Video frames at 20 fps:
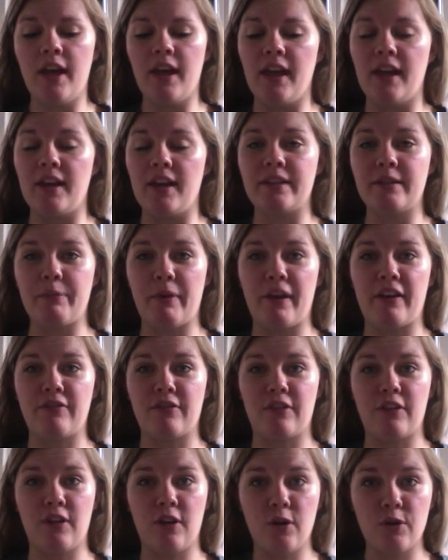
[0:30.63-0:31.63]
and it's bad
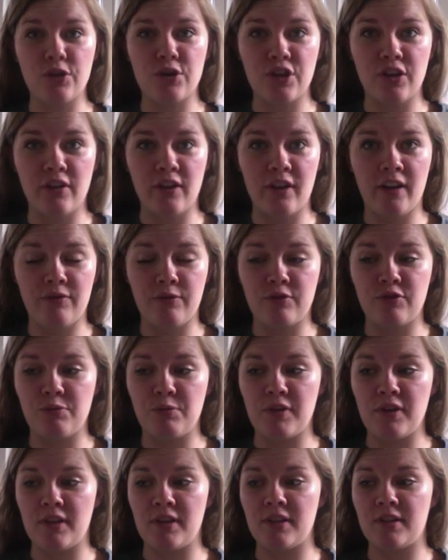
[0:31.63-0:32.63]
for the ocean life,
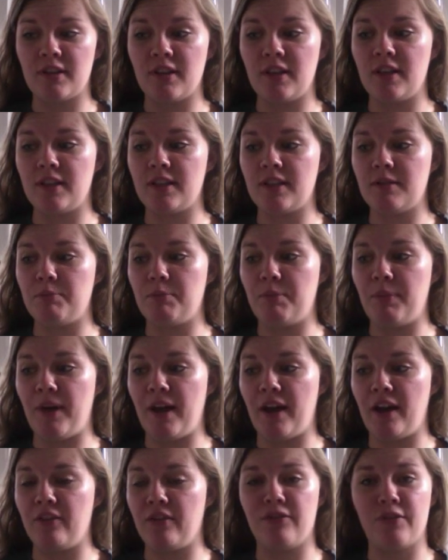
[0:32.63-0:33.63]
which means it's
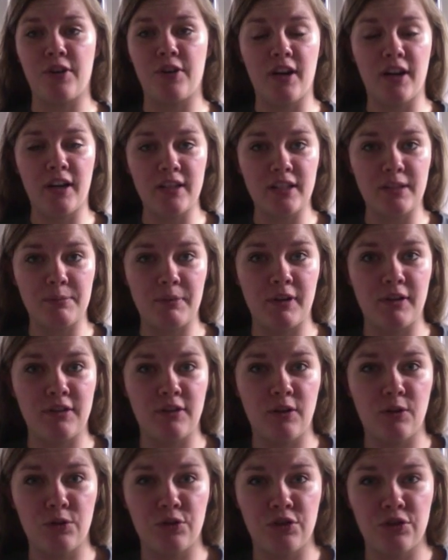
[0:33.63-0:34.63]
bad for us
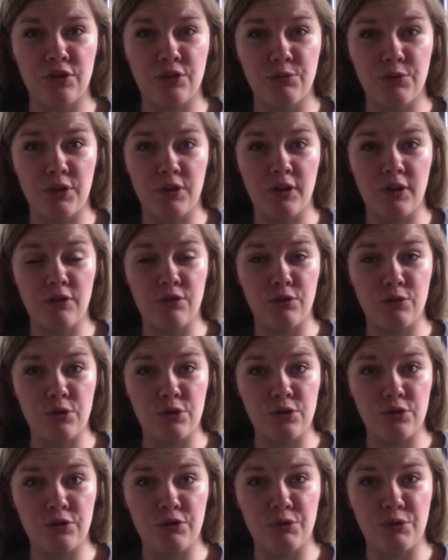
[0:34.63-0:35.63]
because the oceans are really
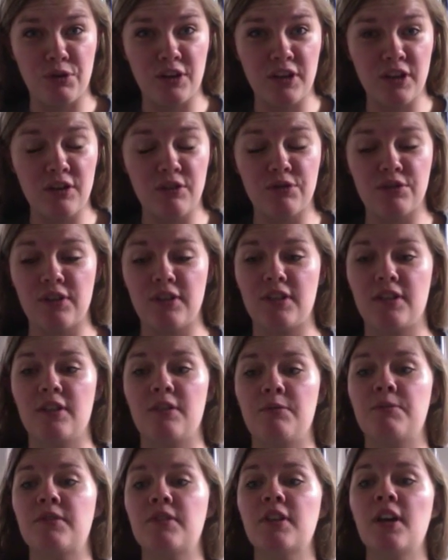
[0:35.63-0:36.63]
crucial to our
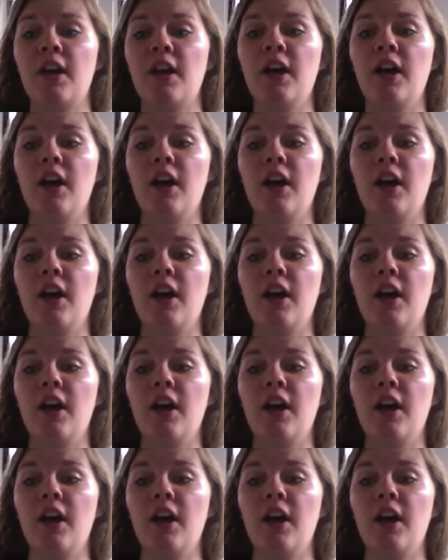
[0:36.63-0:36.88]
ecosystems.